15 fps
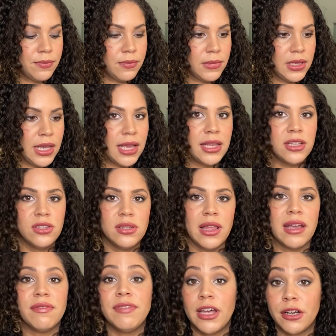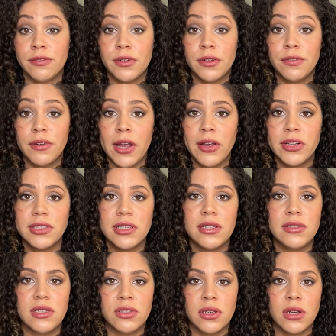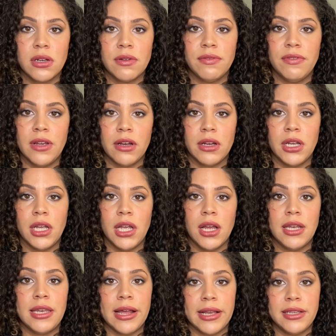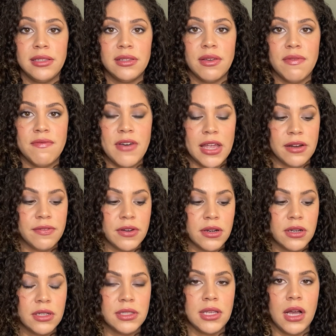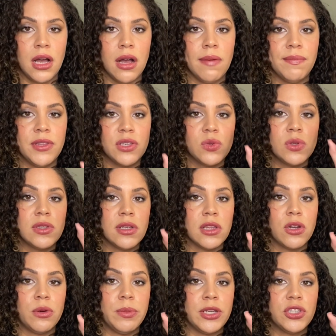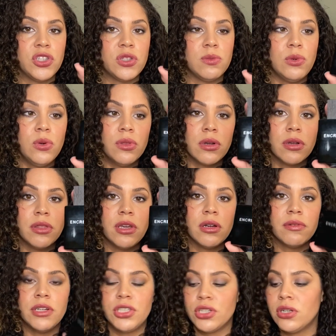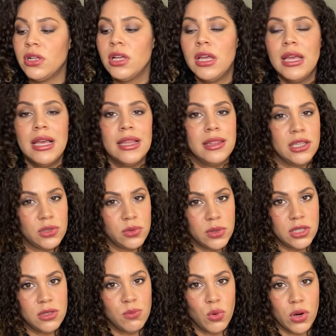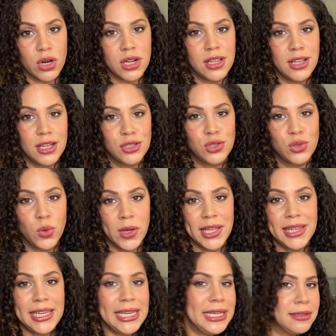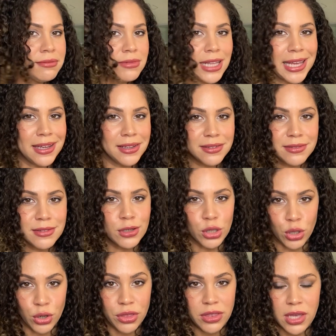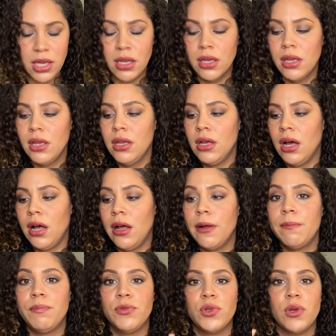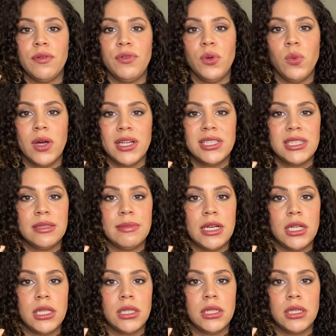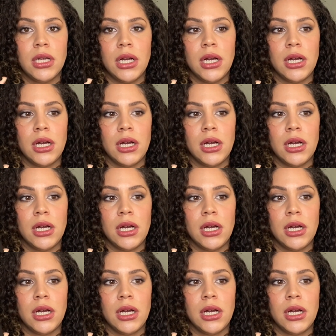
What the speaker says: get into like vetiver fragrances, these are very nice vetivers. This one's a little bit smoother, the original. This one's more soily, like earthy. So if you want to smell